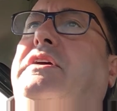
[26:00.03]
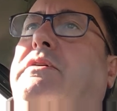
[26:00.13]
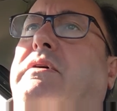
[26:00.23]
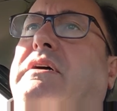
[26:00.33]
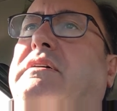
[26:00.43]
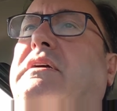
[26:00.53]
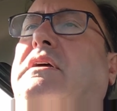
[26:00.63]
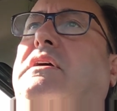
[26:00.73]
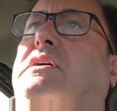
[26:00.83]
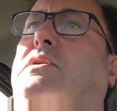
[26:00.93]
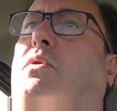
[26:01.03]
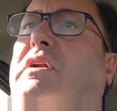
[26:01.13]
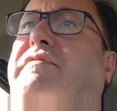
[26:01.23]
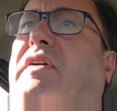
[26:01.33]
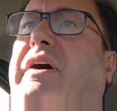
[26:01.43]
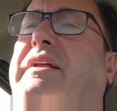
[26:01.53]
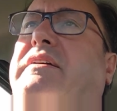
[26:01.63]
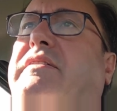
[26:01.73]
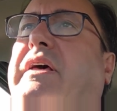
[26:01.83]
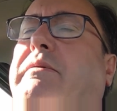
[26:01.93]
that you were qualified
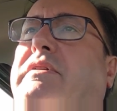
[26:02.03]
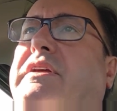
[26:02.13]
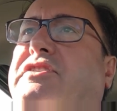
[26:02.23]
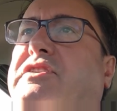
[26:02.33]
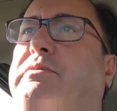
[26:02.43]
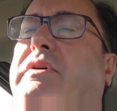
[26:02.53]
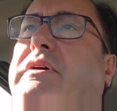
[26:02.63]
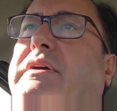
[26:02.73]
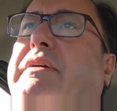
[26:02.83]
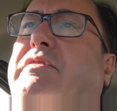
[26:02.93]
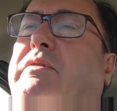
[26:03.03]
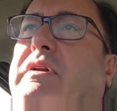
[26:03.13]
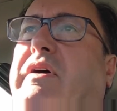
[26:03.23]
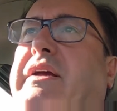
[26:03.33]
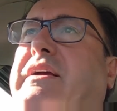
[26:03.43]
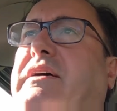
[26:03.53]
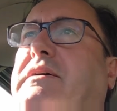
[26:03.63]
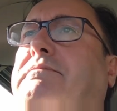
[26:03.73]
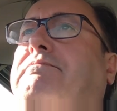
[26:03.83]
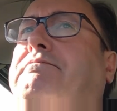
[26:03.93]
and they would issue, uh, give you a, like
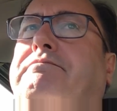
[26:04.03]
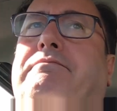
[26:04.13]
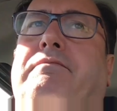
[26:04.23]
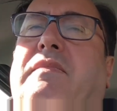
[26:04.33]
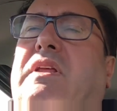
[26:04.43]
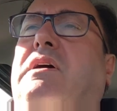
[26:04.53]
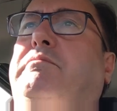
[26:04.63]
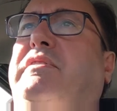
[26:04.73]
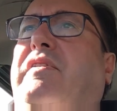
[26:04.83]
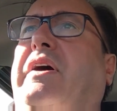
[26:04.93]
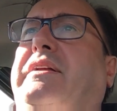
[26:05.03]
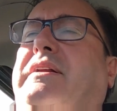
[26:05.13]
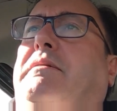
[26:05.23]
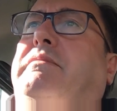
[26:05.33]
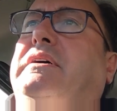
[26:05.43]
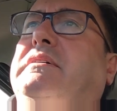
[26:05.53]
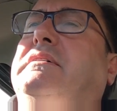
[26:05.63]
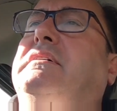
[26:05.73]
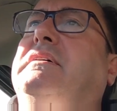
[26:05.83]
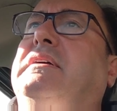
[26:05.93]
a provider number.
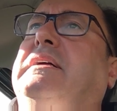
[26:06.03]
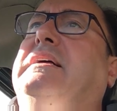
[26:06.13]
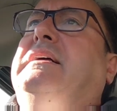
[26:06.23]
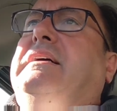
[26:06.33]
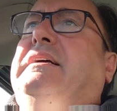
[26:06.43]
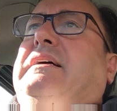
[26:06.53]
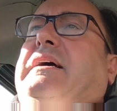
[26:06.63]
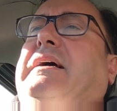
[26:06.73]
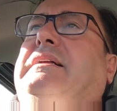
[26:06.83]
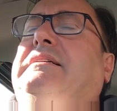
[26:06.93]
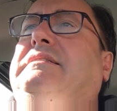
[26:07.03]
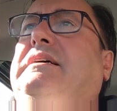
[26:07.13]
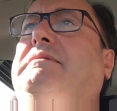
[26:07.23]
And